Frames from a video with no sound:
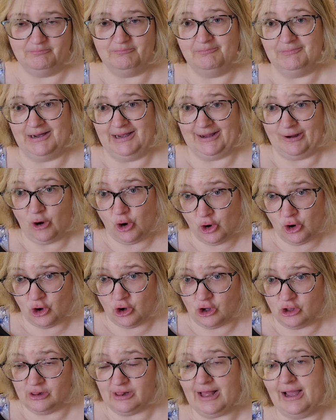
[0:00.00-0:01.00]
my
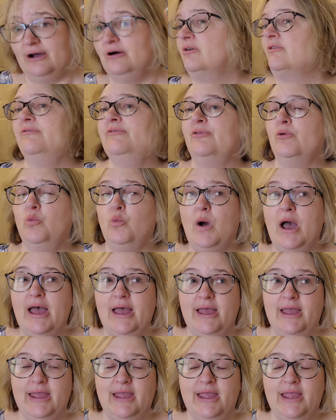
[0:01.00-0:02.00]
haul out of the
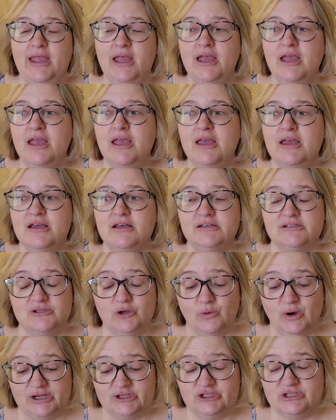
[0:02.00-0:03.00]
way.
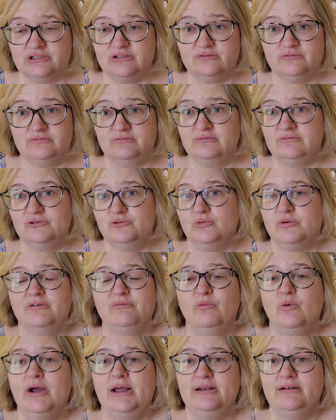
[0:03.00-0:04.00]
So I just sort
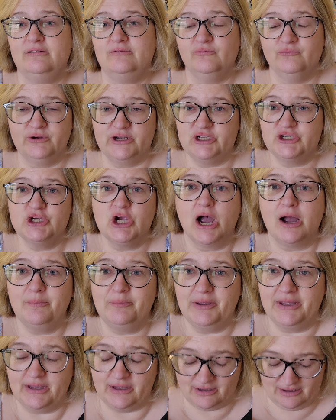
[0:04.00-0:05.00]
of went
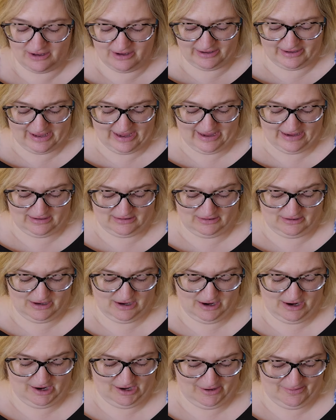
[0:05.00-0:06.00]
reshopping again
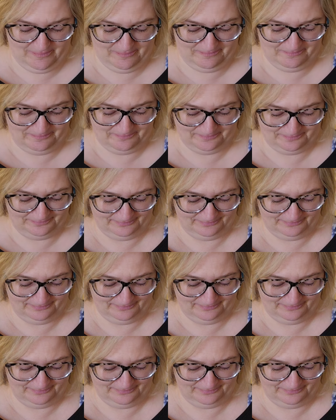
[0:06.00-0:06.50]
um,